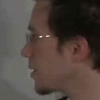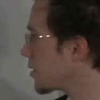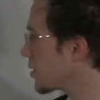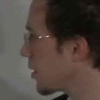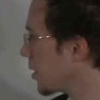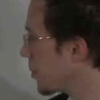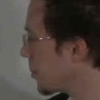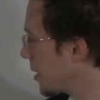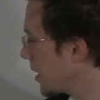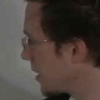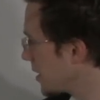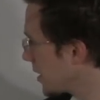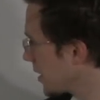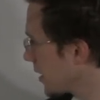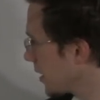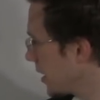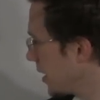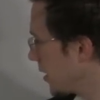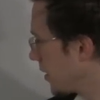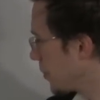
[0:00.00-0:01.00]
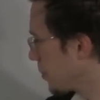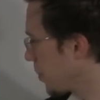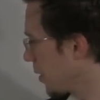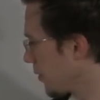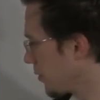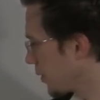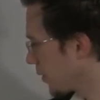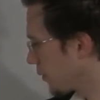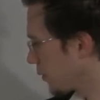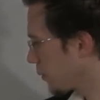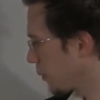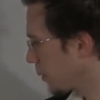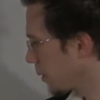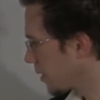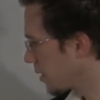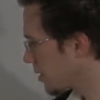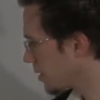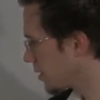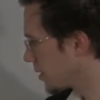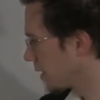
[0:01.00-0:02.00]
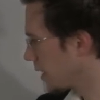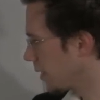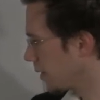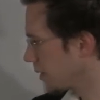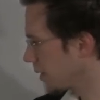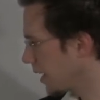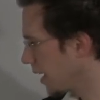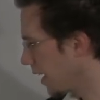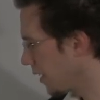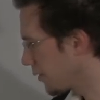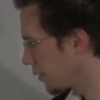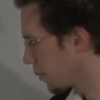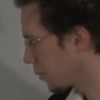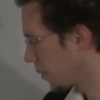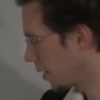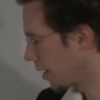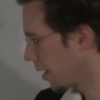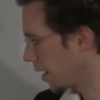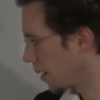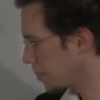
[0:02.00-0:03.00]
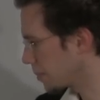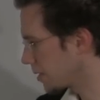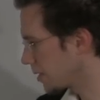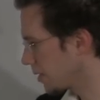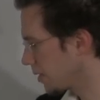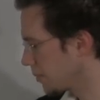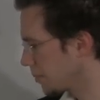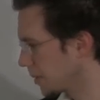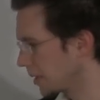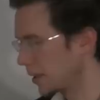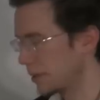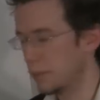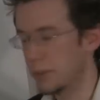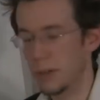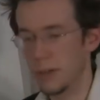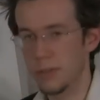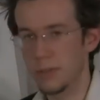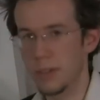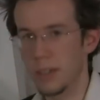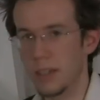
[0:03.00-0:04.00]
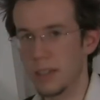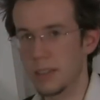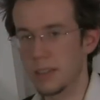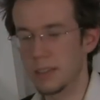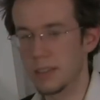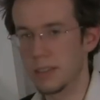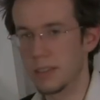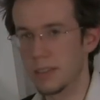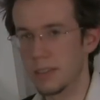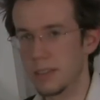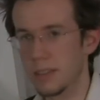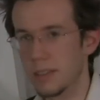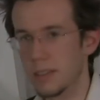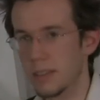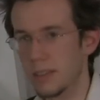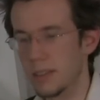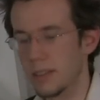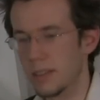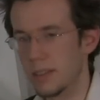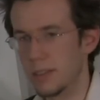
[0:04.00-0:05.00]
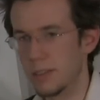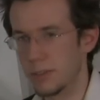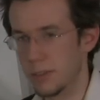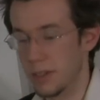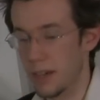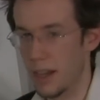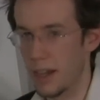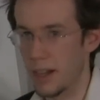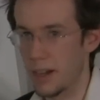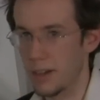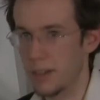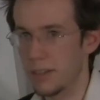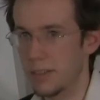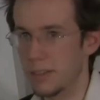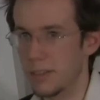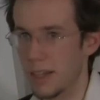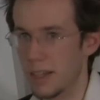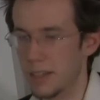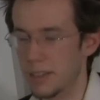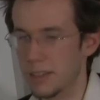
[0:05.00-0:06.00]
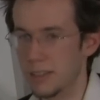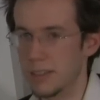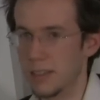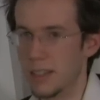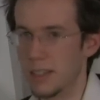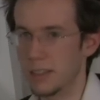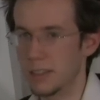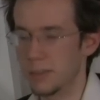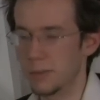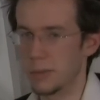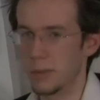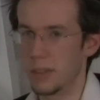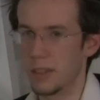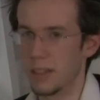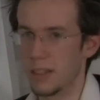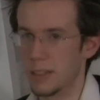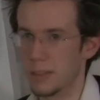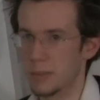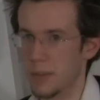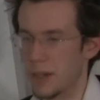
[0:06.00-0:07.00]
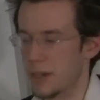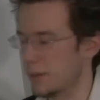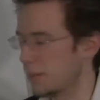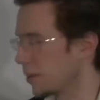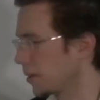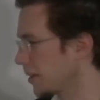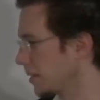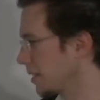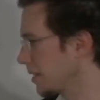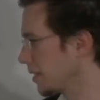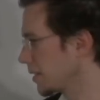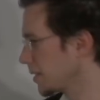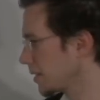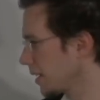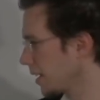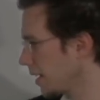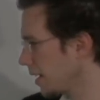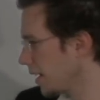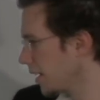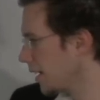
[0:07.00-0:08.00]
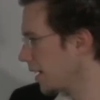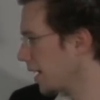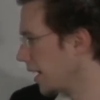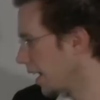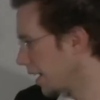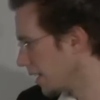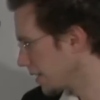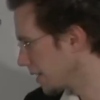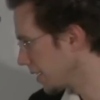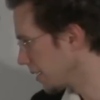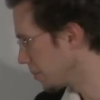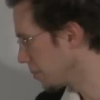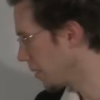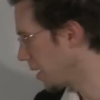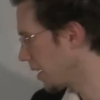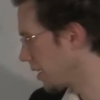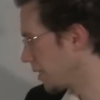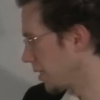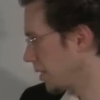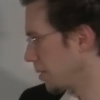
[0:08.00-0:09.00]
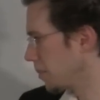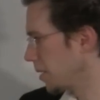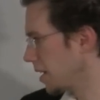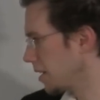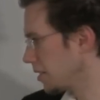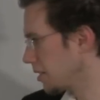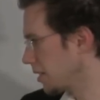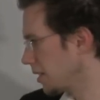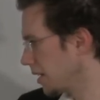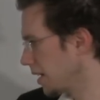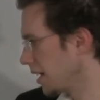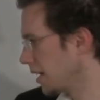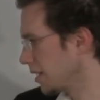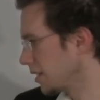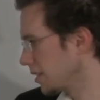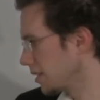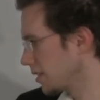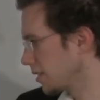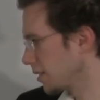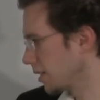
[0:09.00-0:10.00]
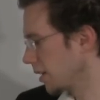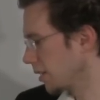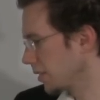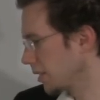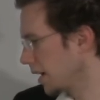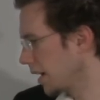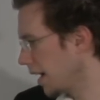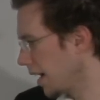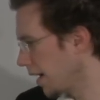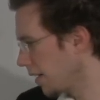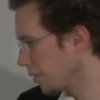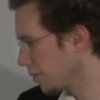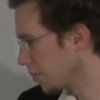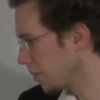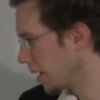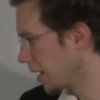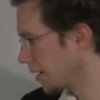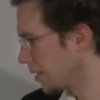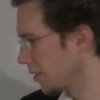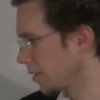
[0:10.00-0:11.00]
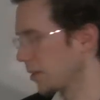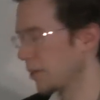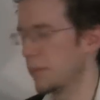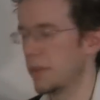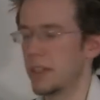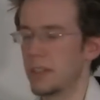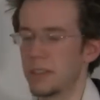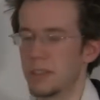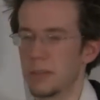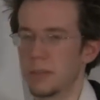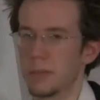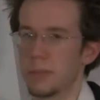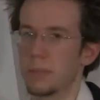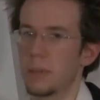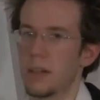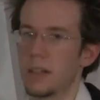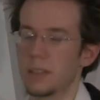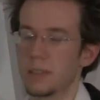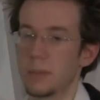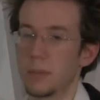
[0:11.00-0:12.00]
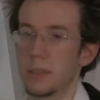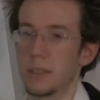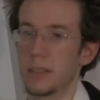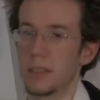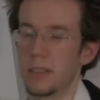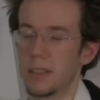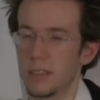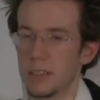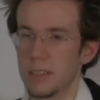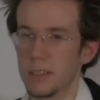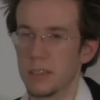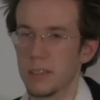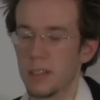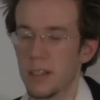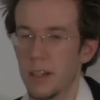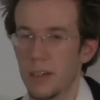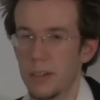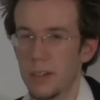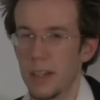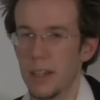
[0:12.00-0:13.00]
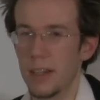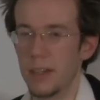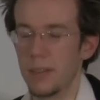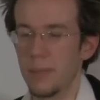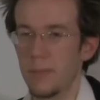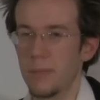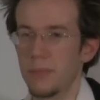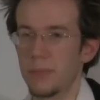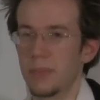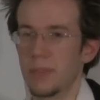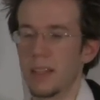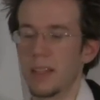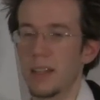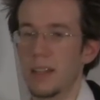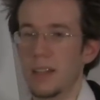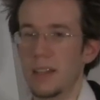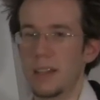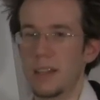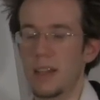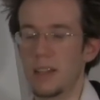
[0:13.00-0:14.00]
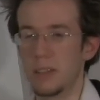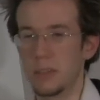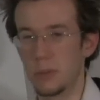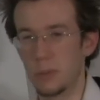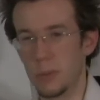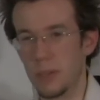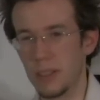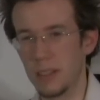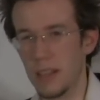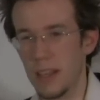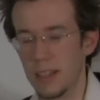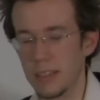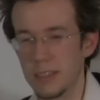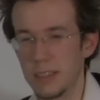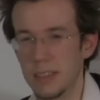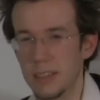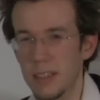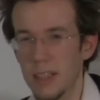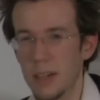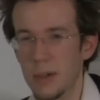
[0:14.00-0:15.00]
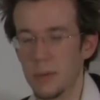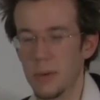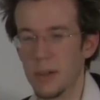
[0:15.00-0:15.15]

So basically, perfect fourths, they only have the one option of being perfect for now. Next lesson we're going to expand upon this. And then minor and major, they only have minor or major possibilities. Okay? Now there's one last thing that